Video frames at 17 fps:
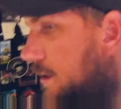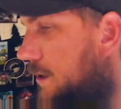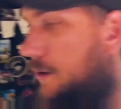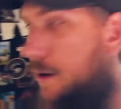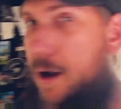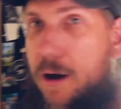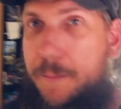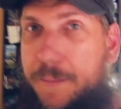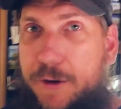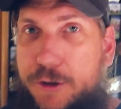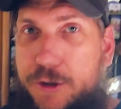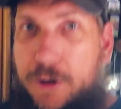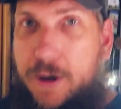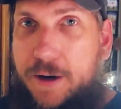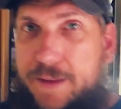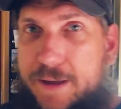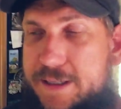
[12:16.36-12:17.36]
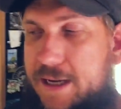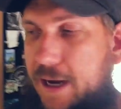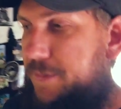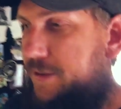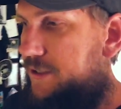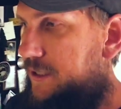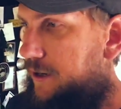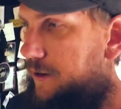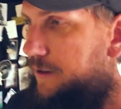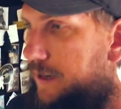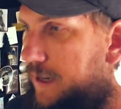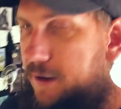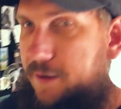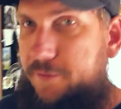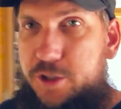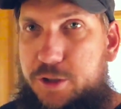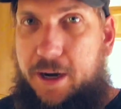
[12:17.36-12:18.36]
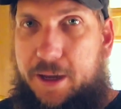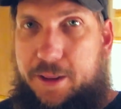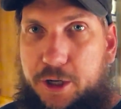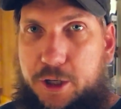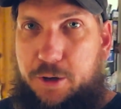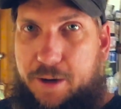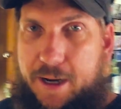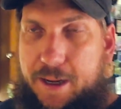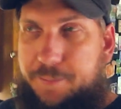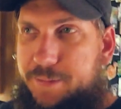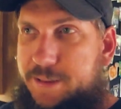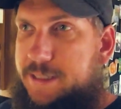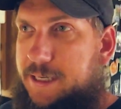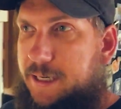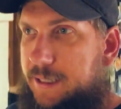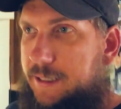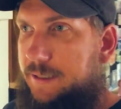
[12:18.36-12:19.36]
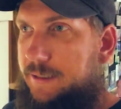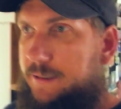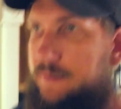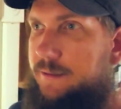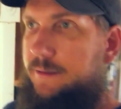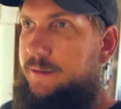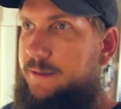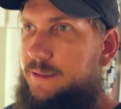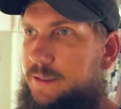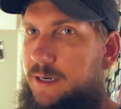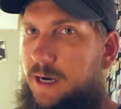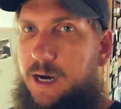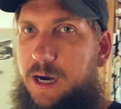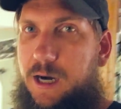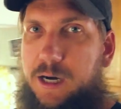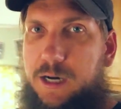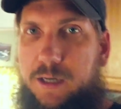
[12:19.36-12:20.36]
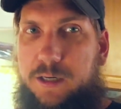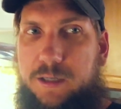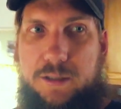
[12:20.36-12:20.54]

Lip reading: I hope you enjoyed this episode of Trailer Cribs. This is our